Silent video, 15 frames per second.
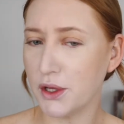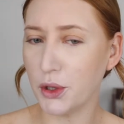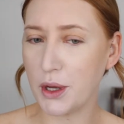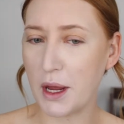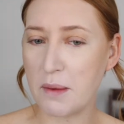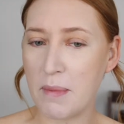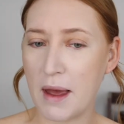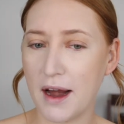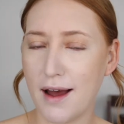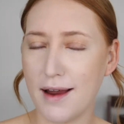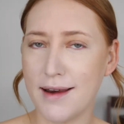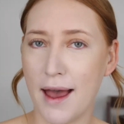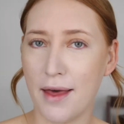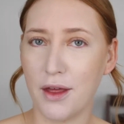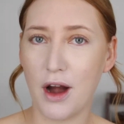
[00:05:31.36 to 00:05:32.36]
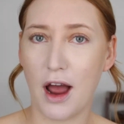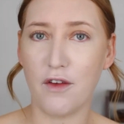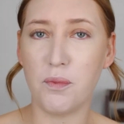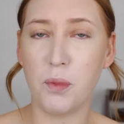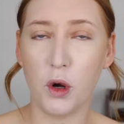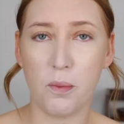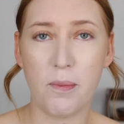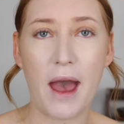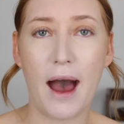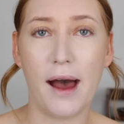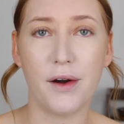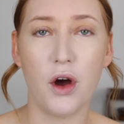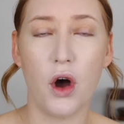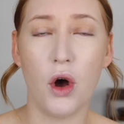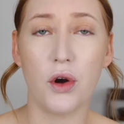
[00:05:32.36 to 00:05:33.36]
are looking better now that I've put
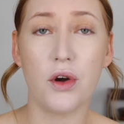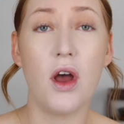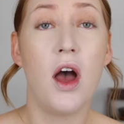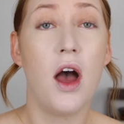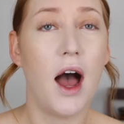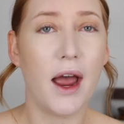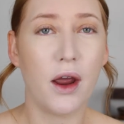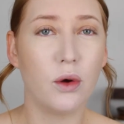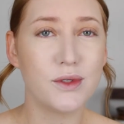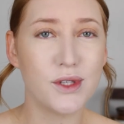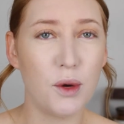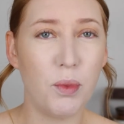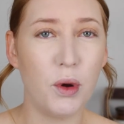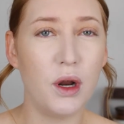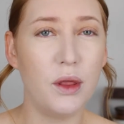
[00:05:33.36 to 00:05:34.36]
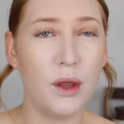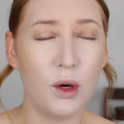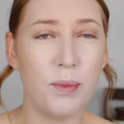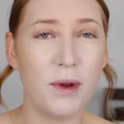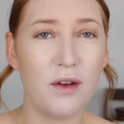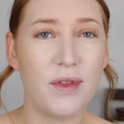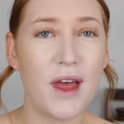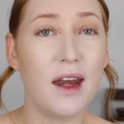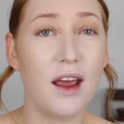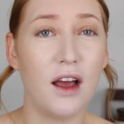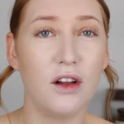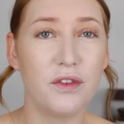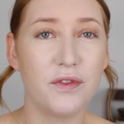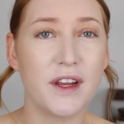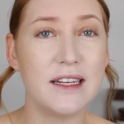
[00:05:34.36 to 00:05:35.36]
powder on. I also put a little bit of that
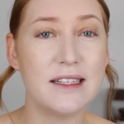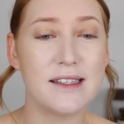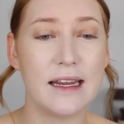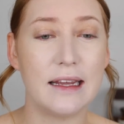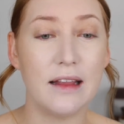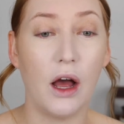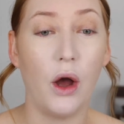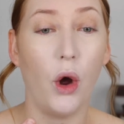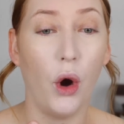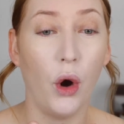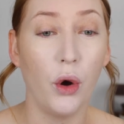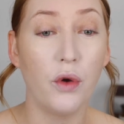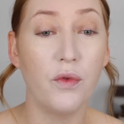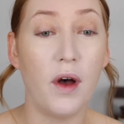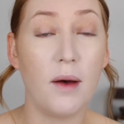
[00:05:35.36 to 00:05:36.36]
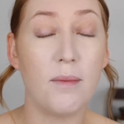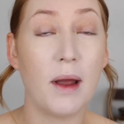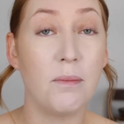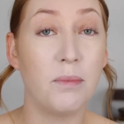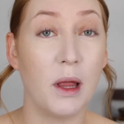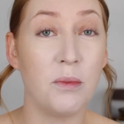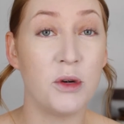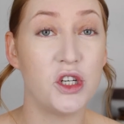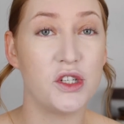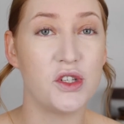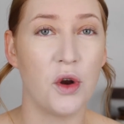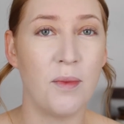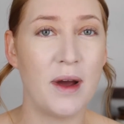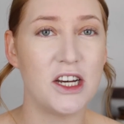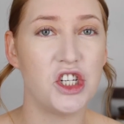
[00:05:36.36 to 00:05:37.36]
e.l.f. concealer over my blemishes
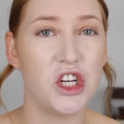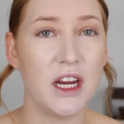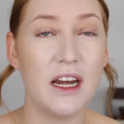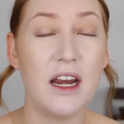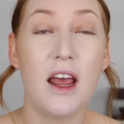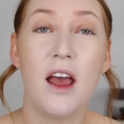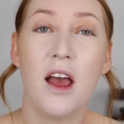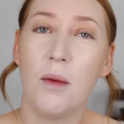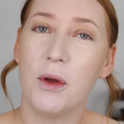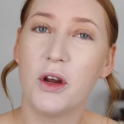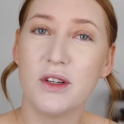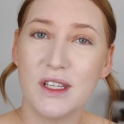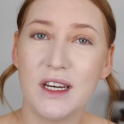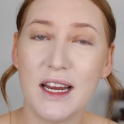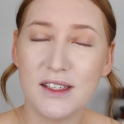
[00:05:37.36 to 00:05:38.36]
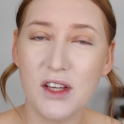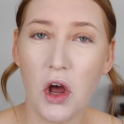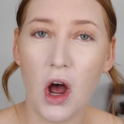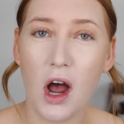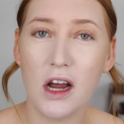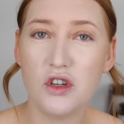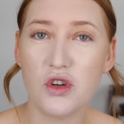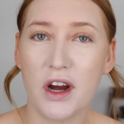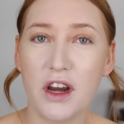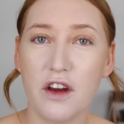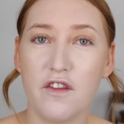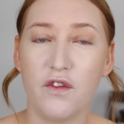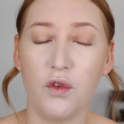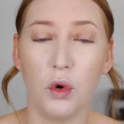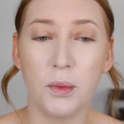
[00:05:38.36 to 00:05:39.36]
on my chin because it is a
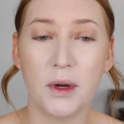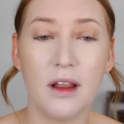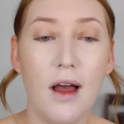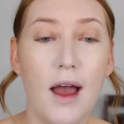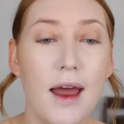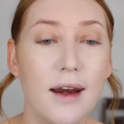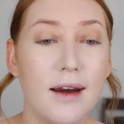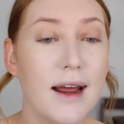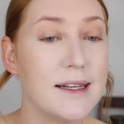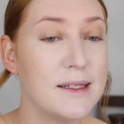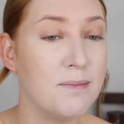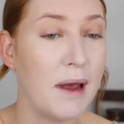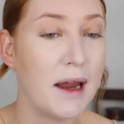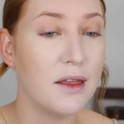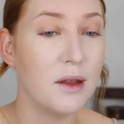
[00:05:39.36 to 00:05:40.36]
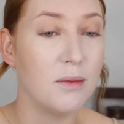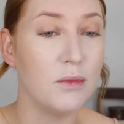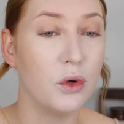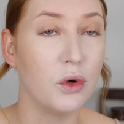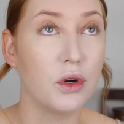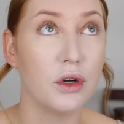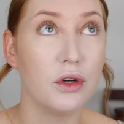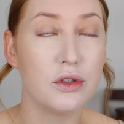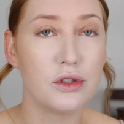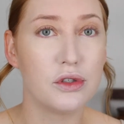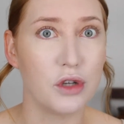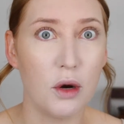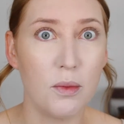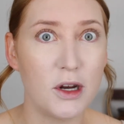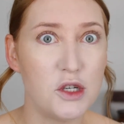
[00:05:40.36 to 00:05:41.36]
hydrating formula and it has made them look
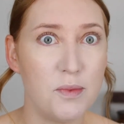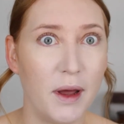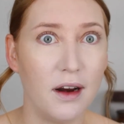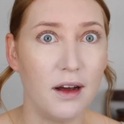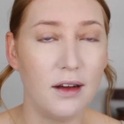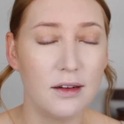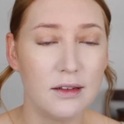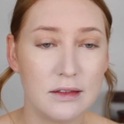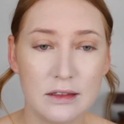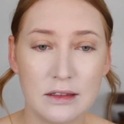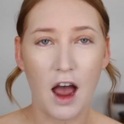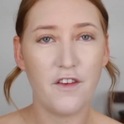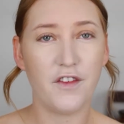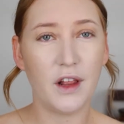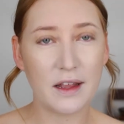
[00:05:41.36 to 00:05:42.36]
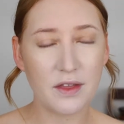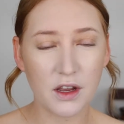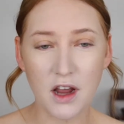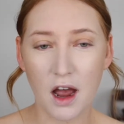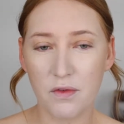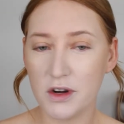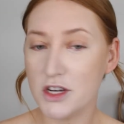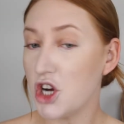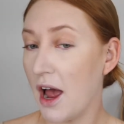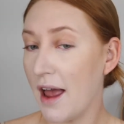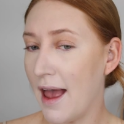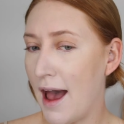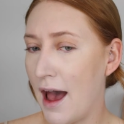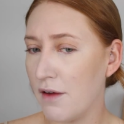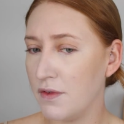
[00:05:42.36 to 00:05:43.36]
so much better. I feel like the coverage I
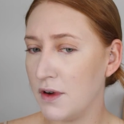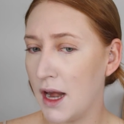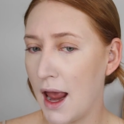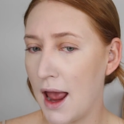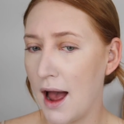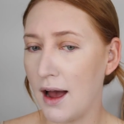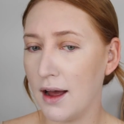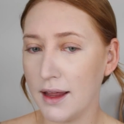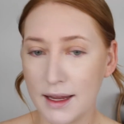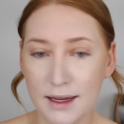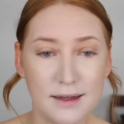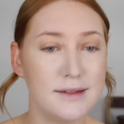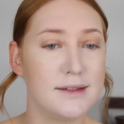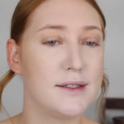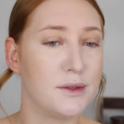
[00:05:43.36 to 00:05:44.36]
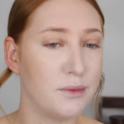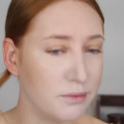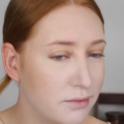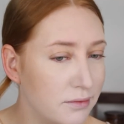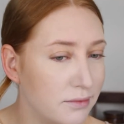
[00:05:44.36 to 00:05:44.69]
have now is